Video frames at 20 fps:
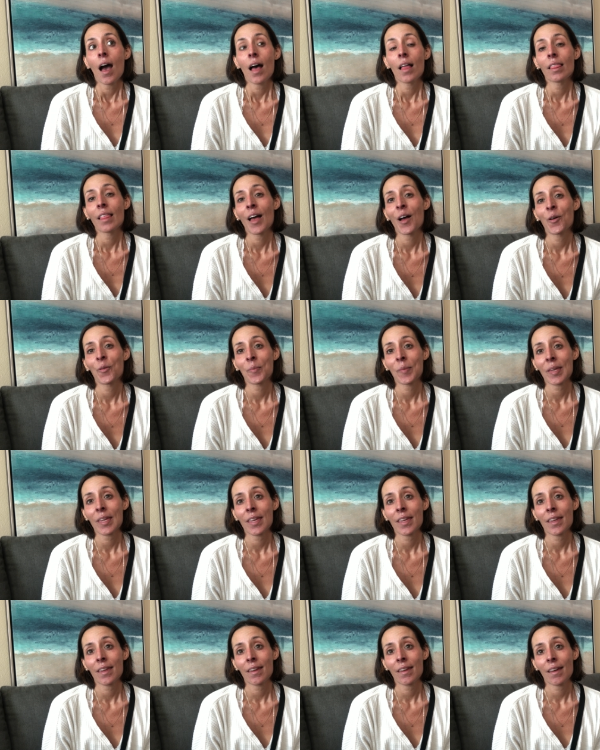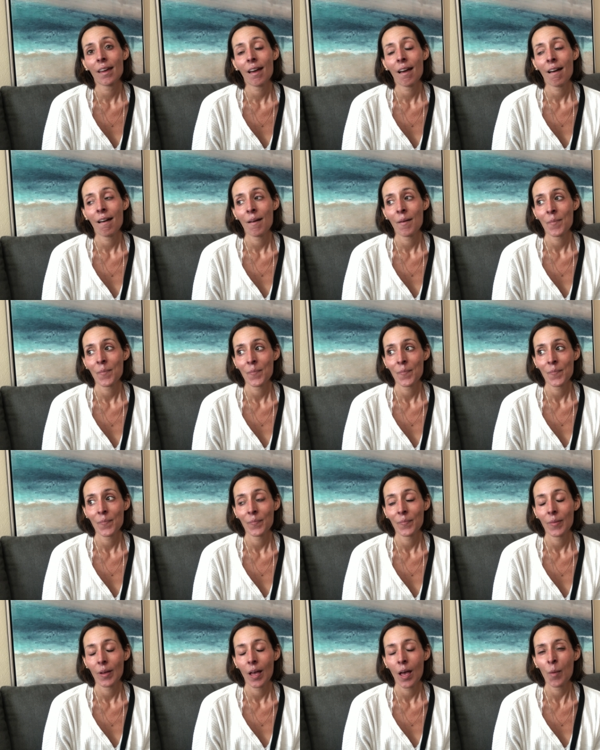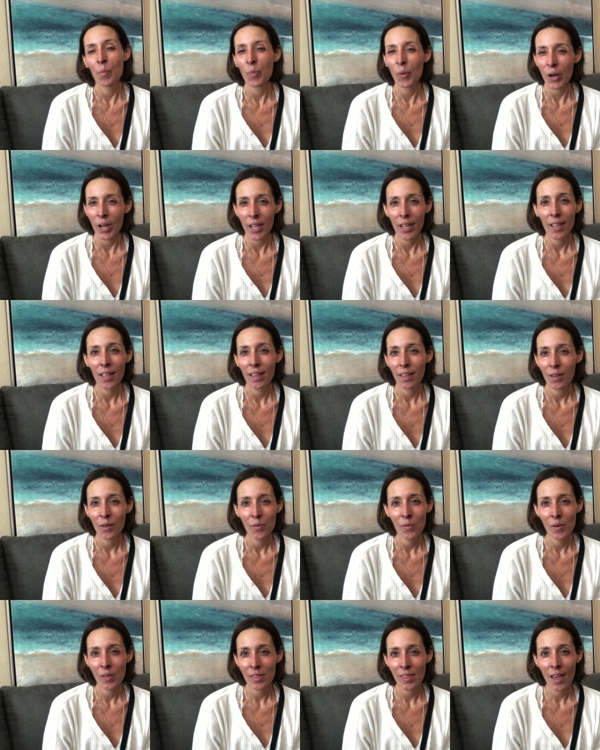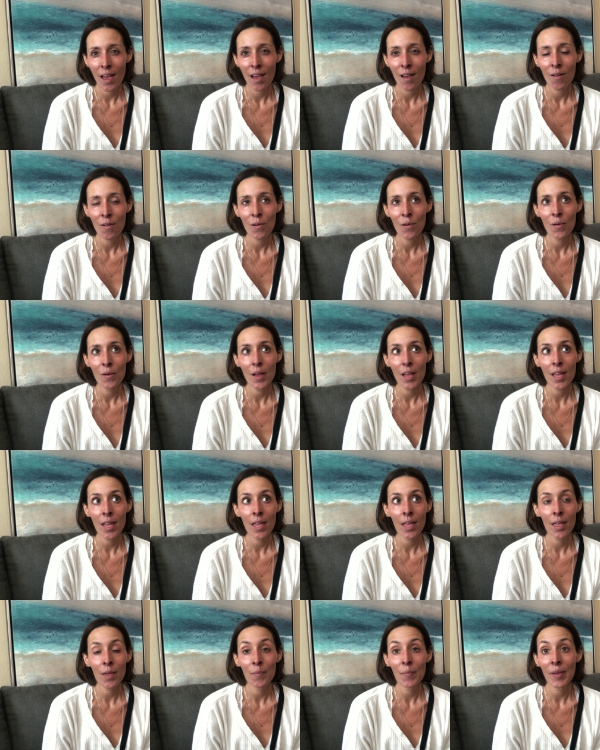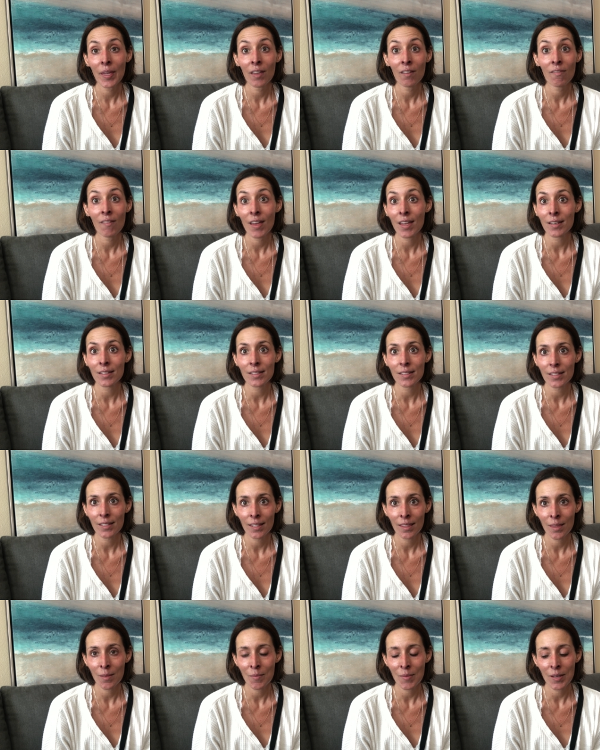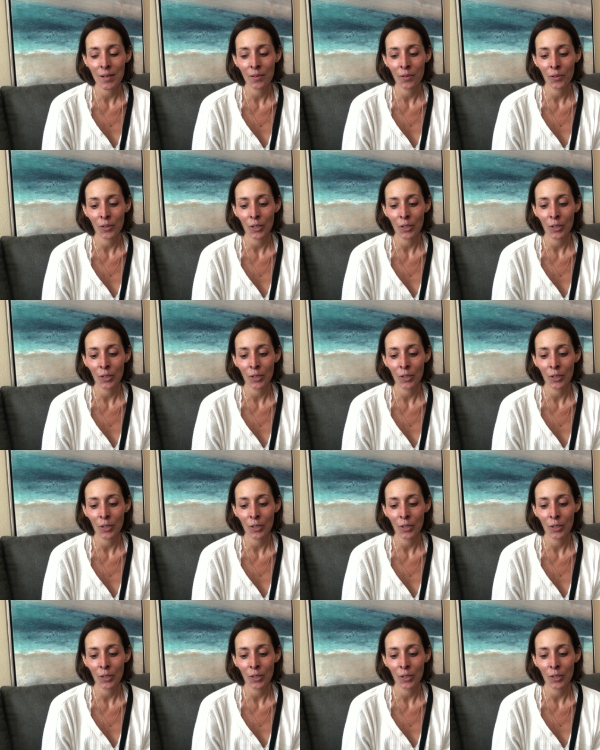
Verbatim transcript: allow me um, a break without a big event in the middle.